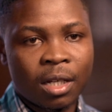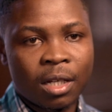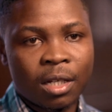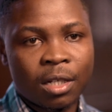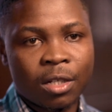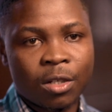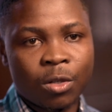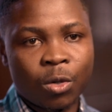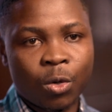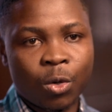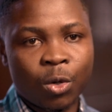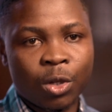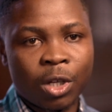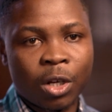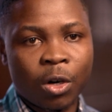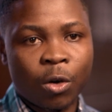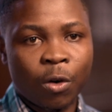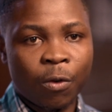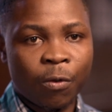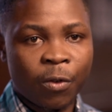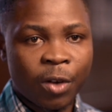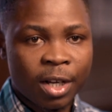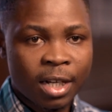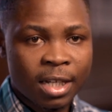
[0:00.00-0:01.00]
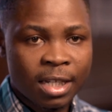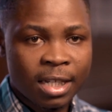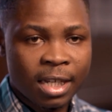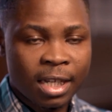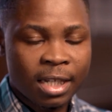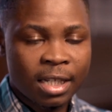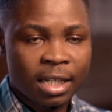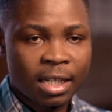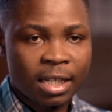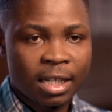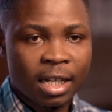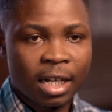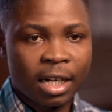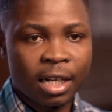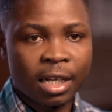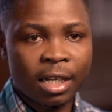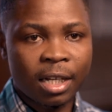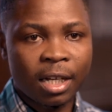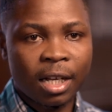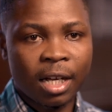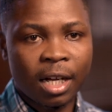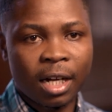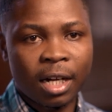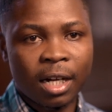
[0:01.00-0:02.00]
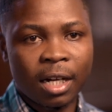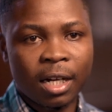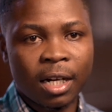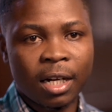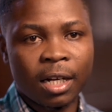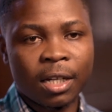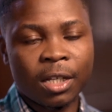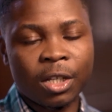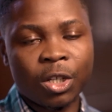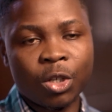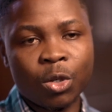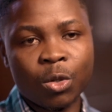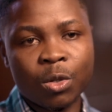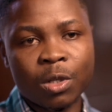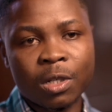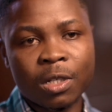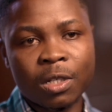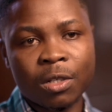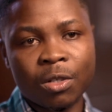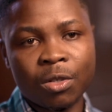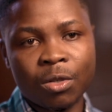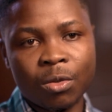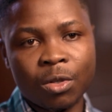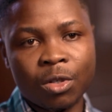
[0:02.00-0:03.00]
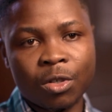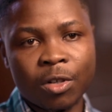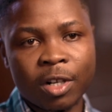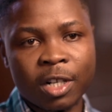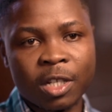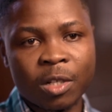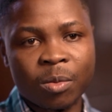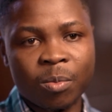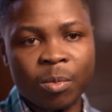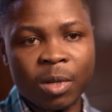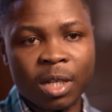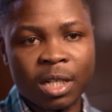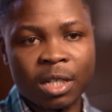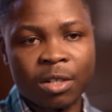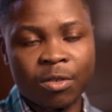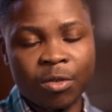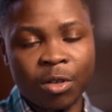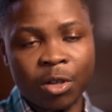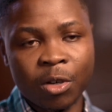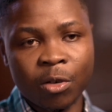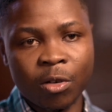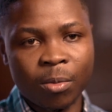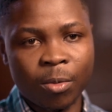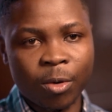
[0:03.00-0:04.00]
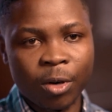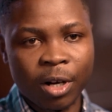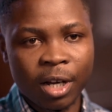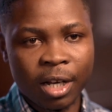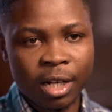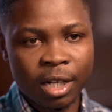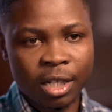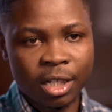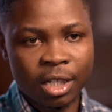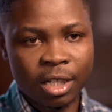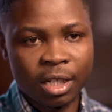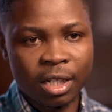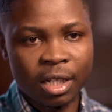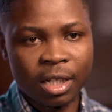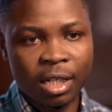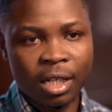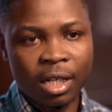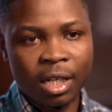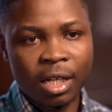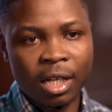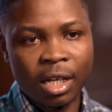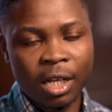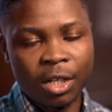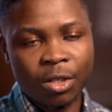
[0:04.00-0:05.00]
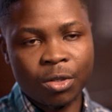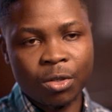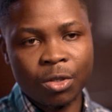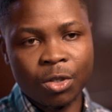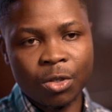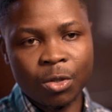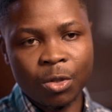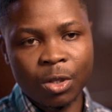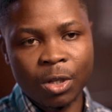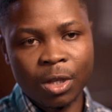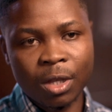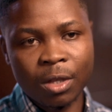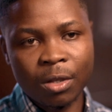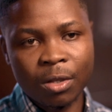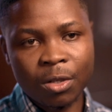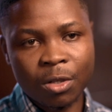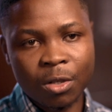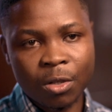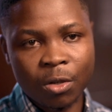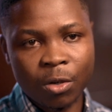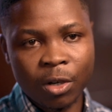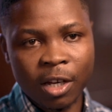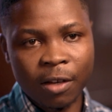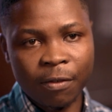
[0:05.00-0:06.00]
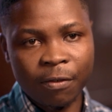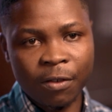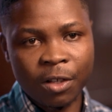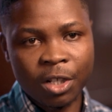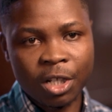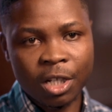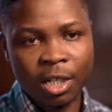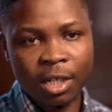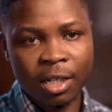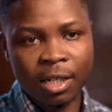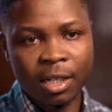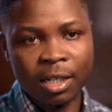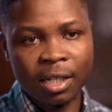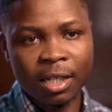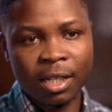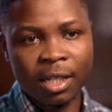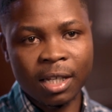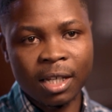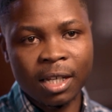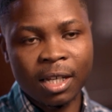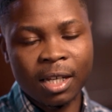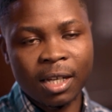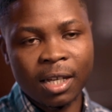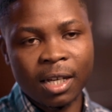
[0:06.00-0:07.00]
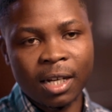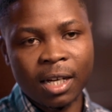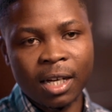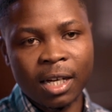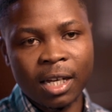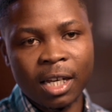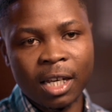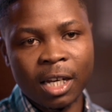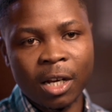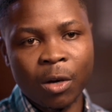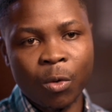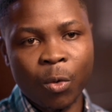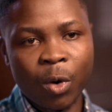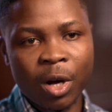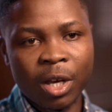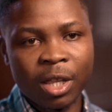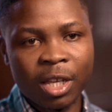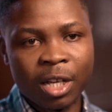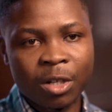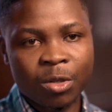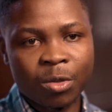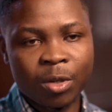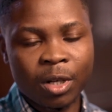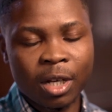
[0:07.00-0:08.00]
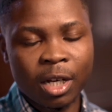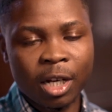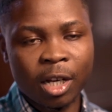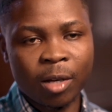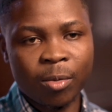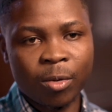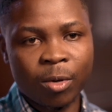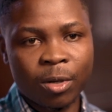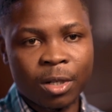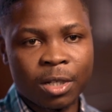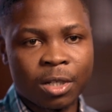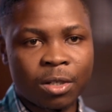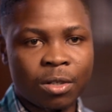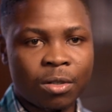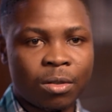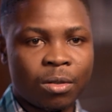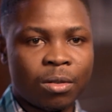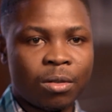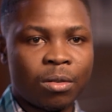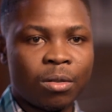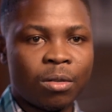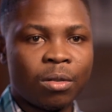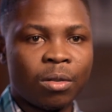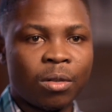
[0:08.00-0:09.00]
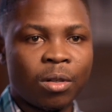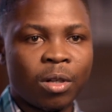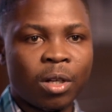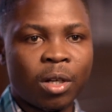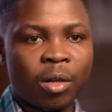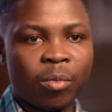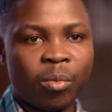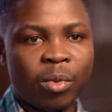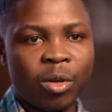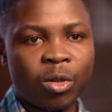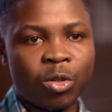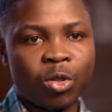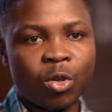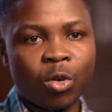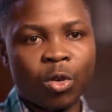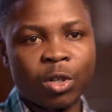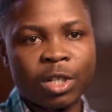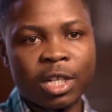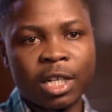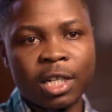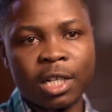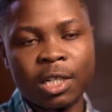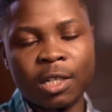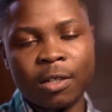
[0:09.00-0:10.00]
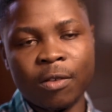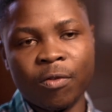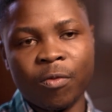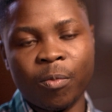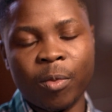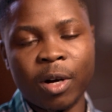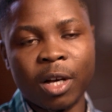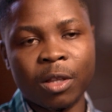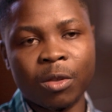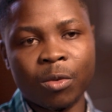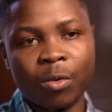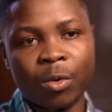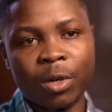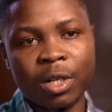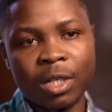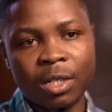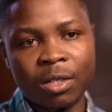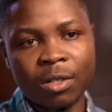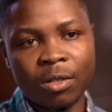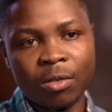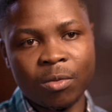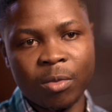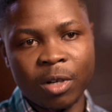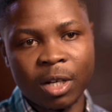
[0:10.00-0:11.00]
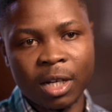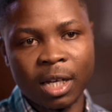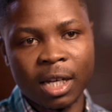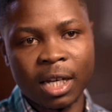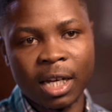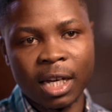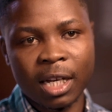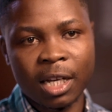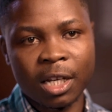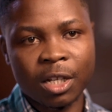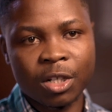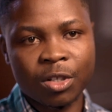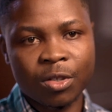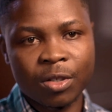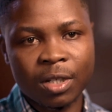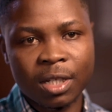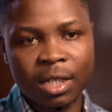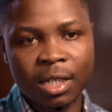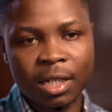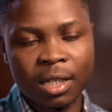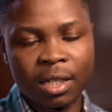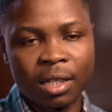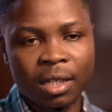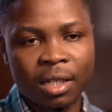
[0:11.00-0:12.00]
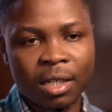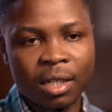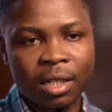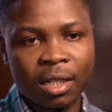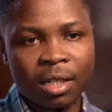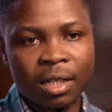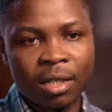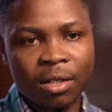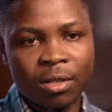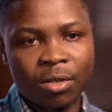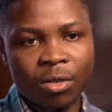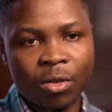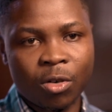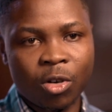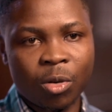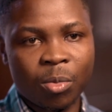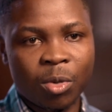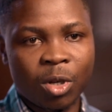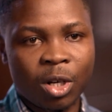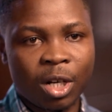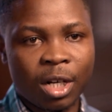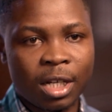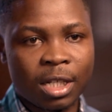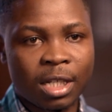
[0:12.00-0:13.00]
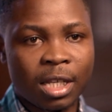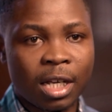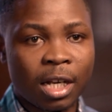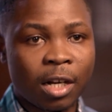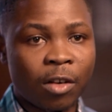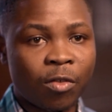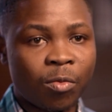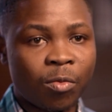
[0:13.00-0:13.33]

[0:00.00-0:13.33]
So the converters I design are used to transmit renewable energy and to do so efficiently uh, in a way that will enable us to build alternative pathways to bringing electricity to communities that